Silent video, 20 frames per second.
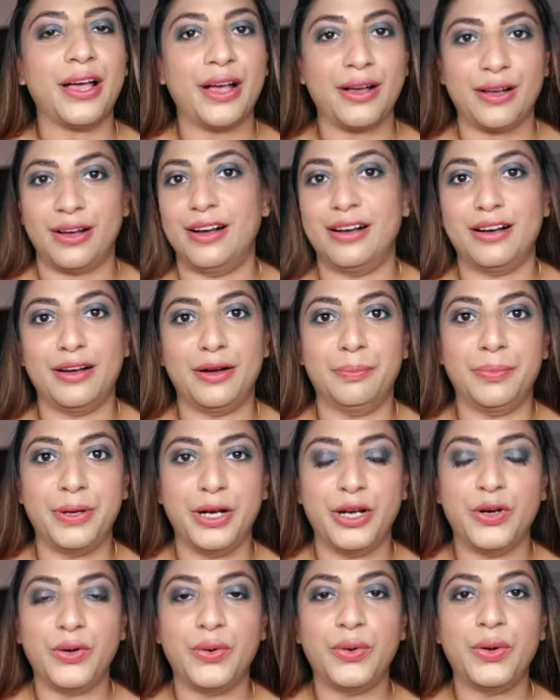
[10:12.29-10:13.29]

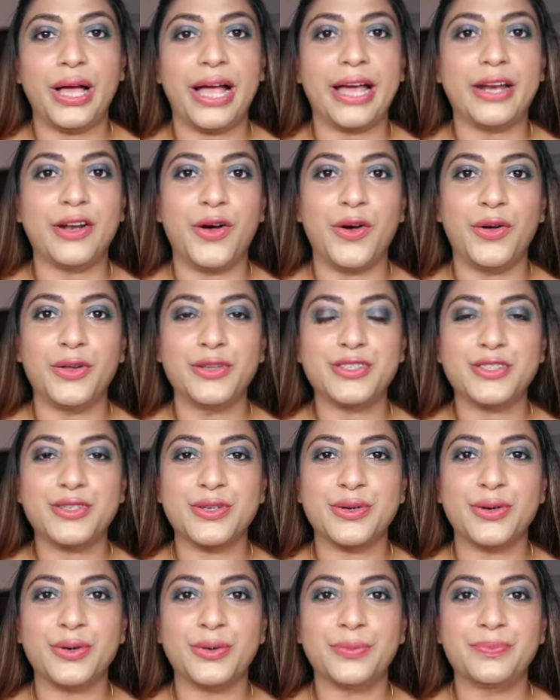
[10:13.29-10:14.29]
below, and
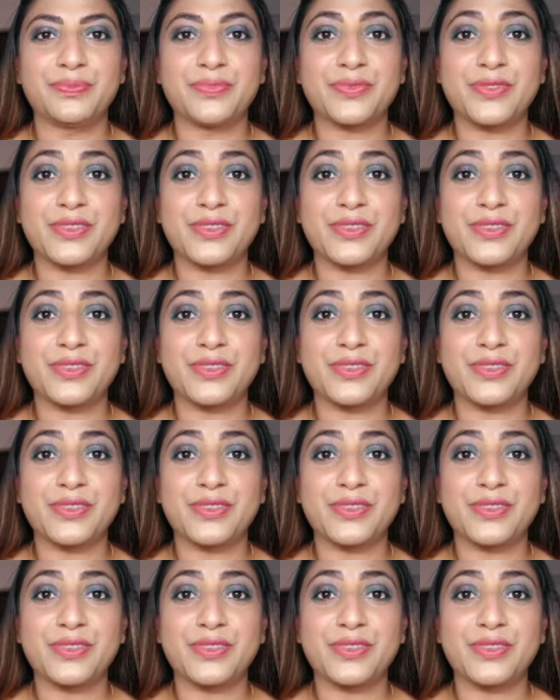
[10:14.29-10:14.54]
also